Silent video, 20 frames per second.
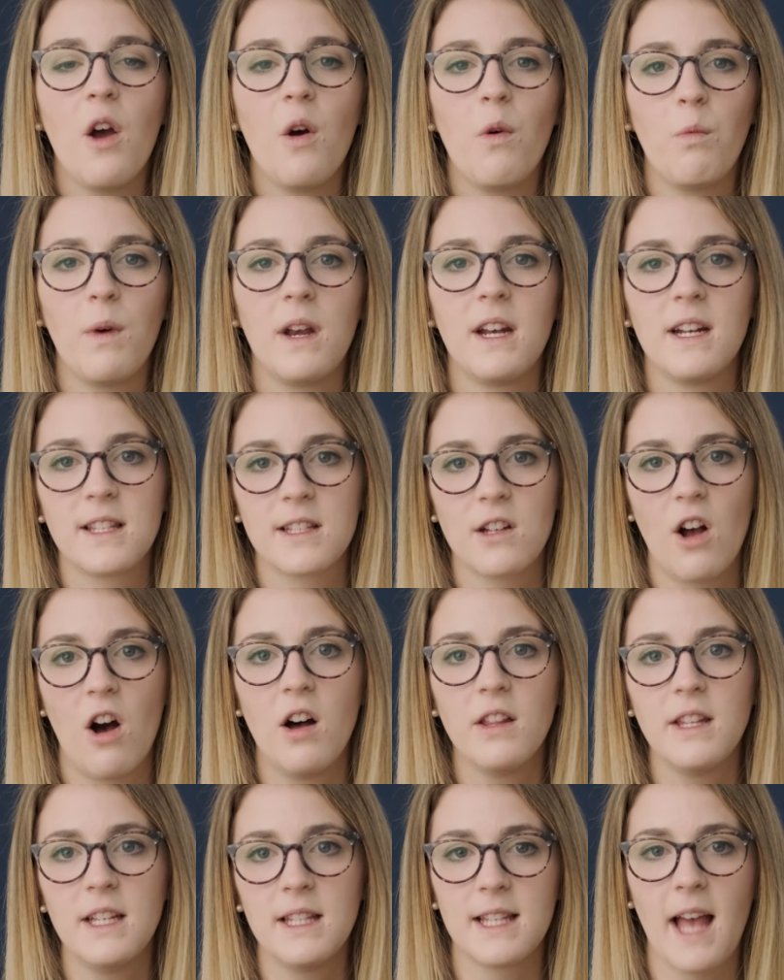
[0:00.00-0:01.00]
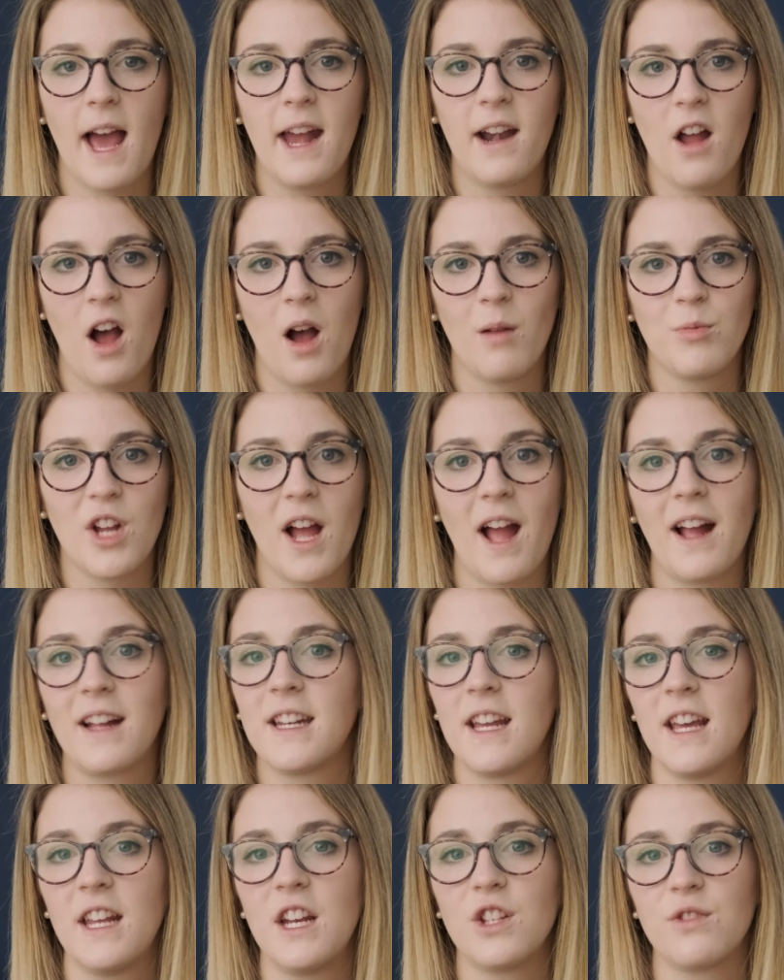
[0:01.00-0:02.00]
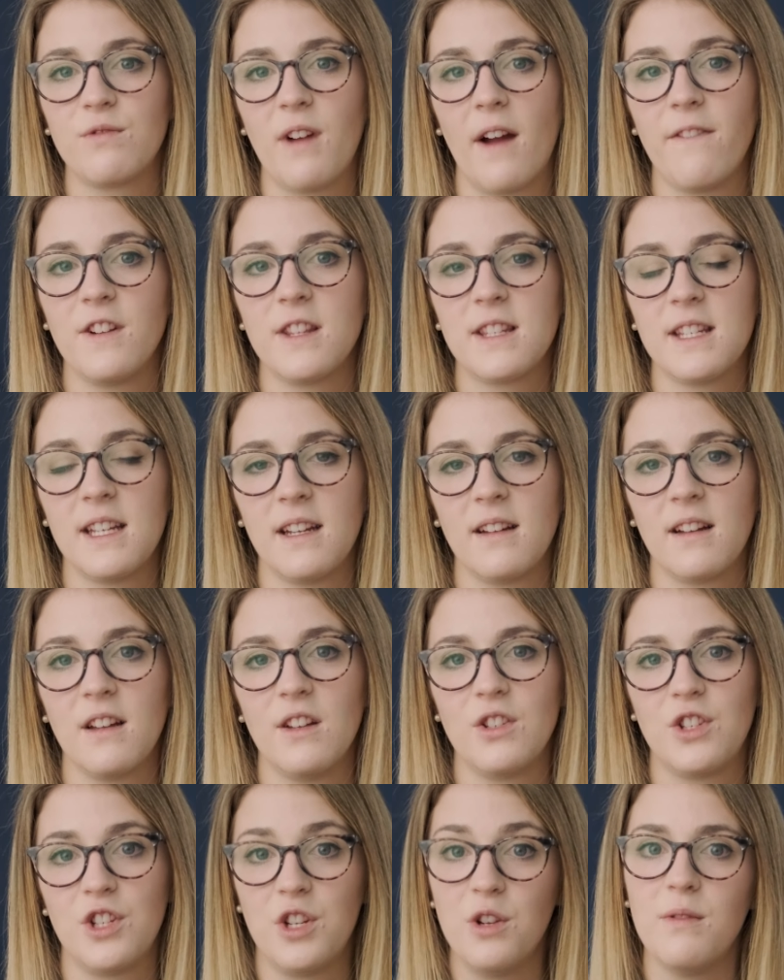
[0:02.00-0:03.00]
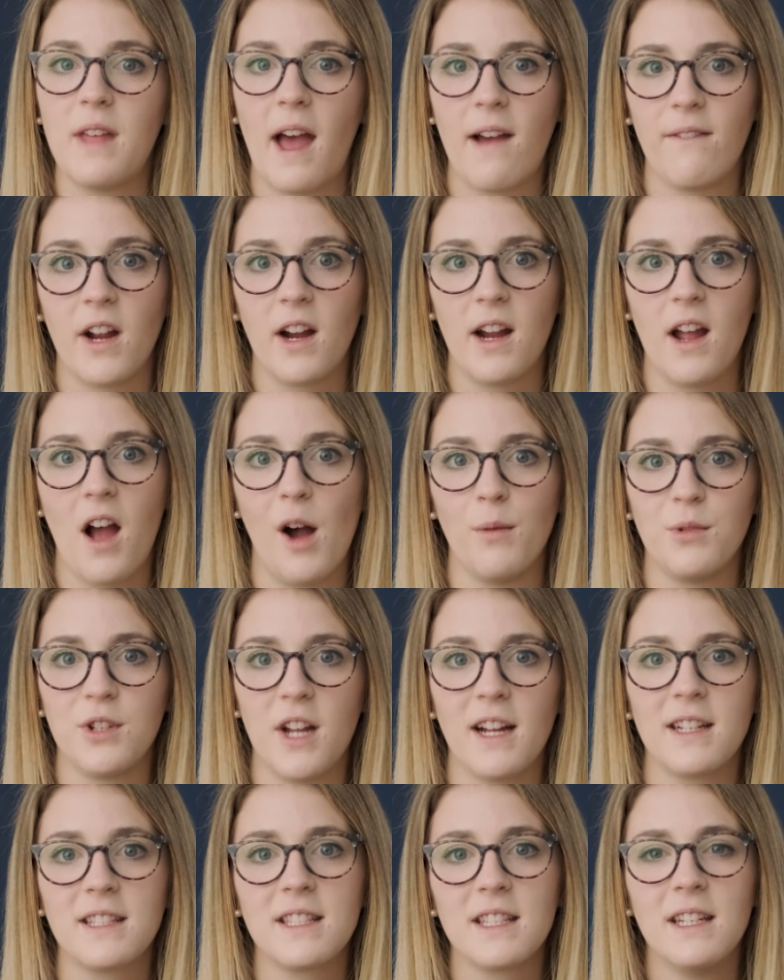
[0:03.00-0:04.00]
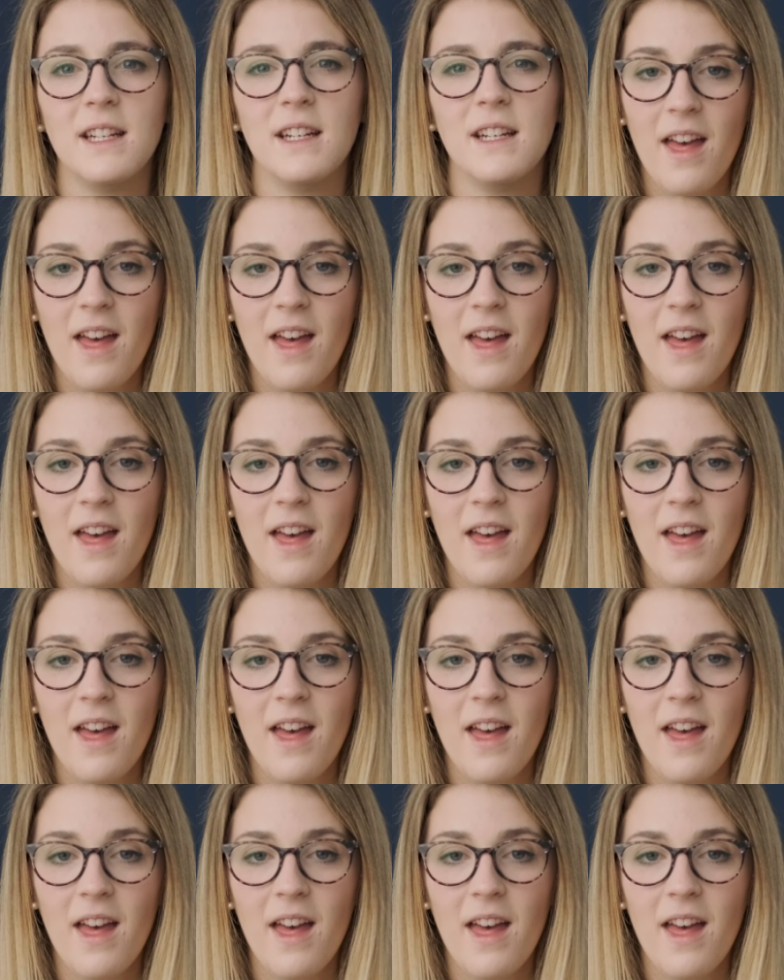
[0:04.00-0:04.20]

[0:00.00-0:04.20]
When it's called inside an object, it is referencing to that very object.